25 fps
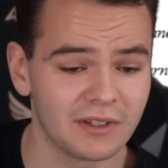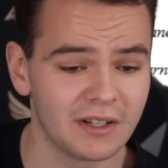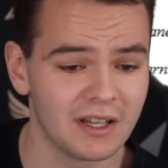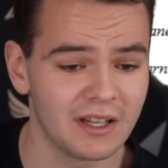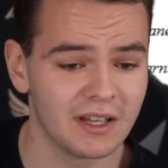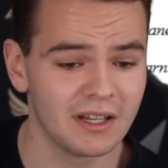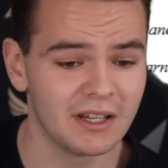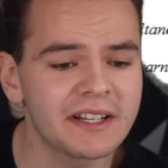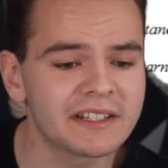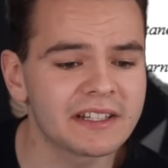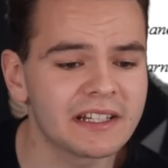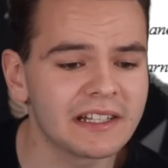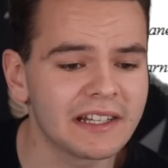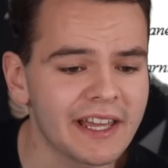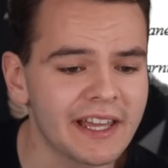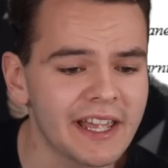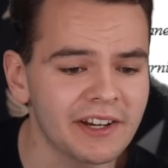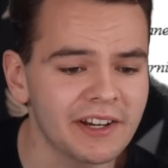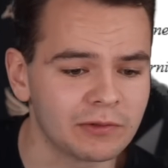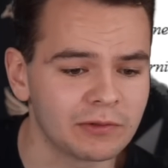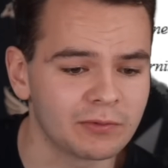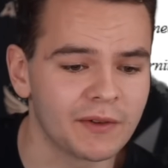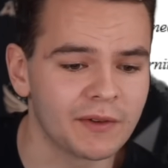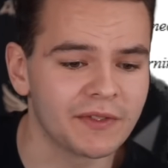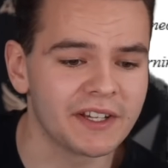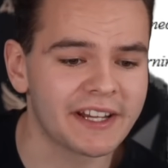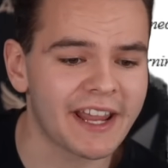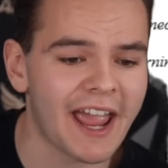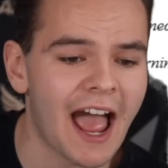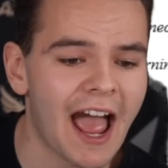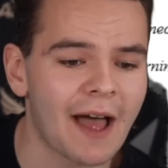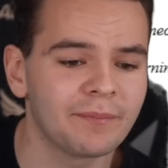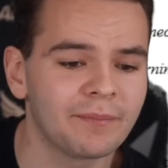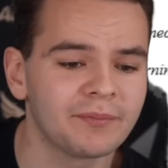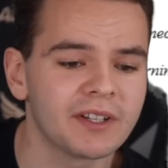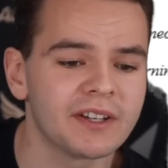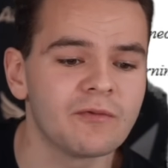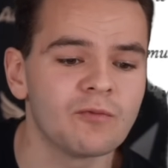And even minutes later, when the
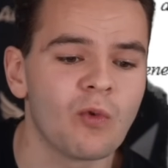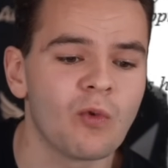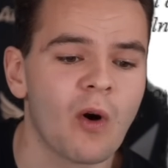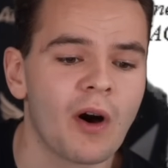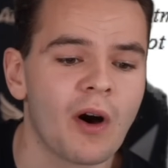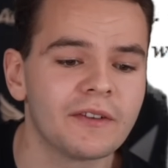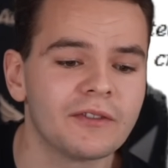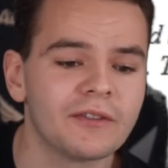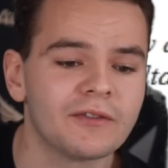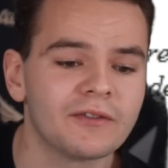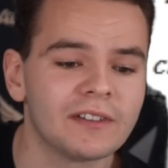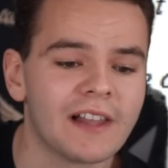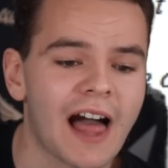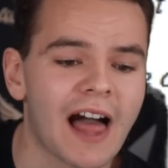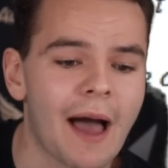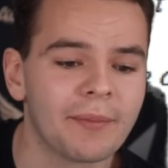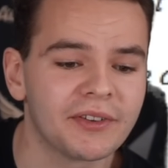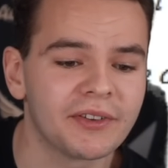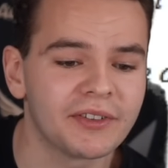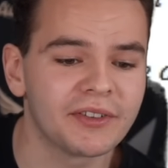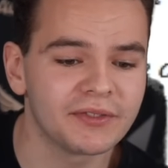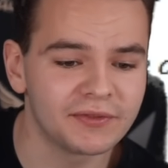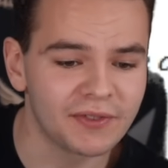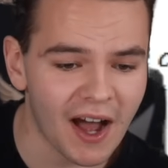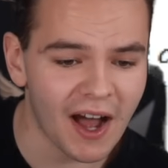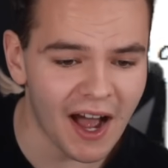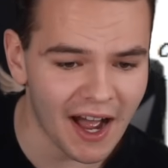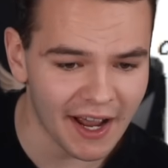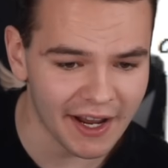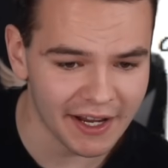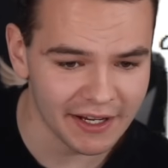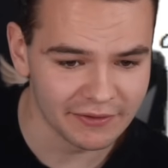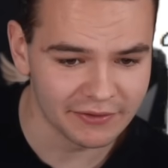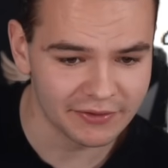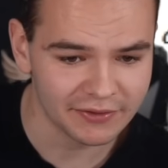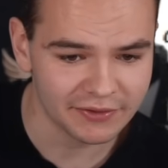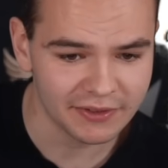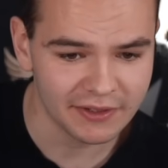captain wanted flaps
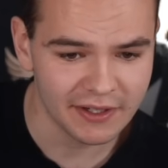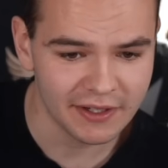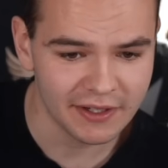5,